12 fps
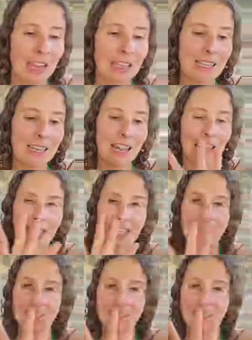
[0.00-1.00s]
and then
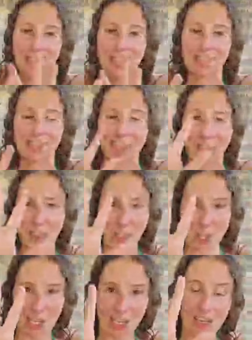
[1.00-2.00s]
hand is
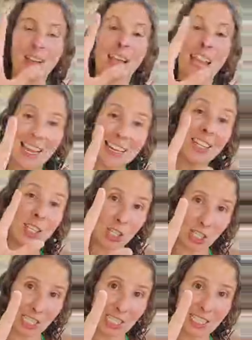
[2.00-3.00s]

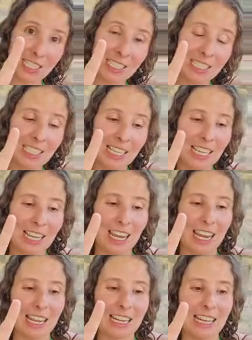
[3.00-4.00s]
shaka,
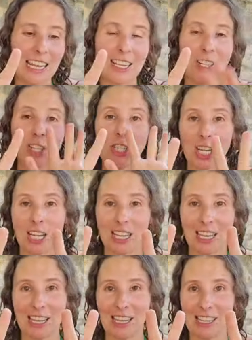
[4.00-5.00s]
and then
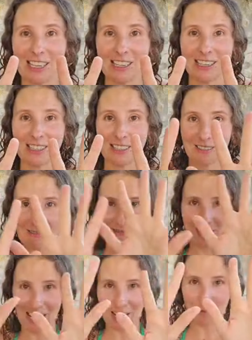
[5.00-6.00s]
shaka is
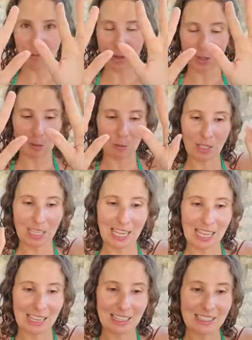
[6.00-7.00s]
multiple
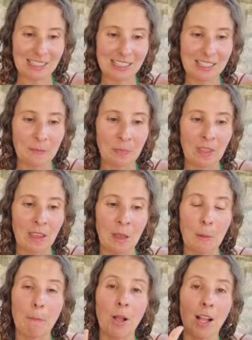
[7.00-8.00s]
hands.
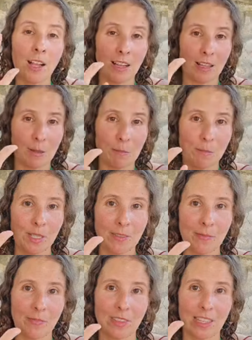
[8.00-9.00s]

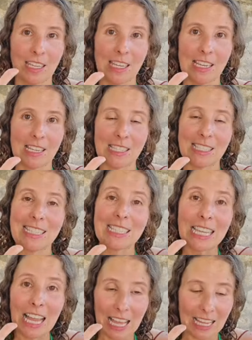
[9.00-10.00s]
Palm is
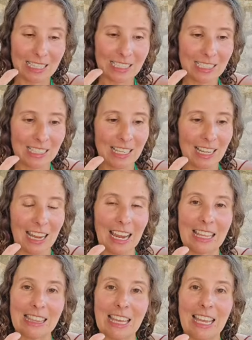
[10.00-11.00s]
dlan,
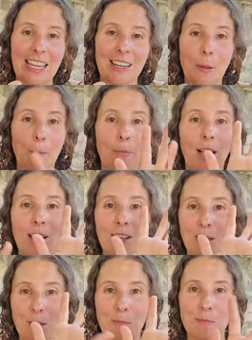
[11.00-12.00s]
and then
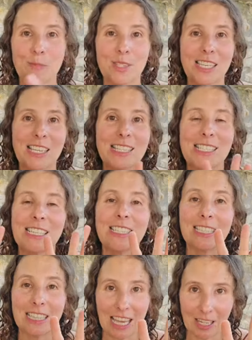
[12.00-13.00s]
palms is
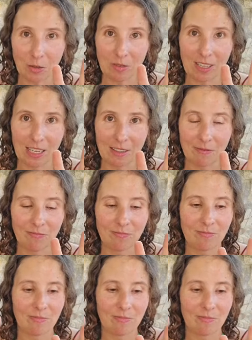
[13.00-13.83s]
dlanovi.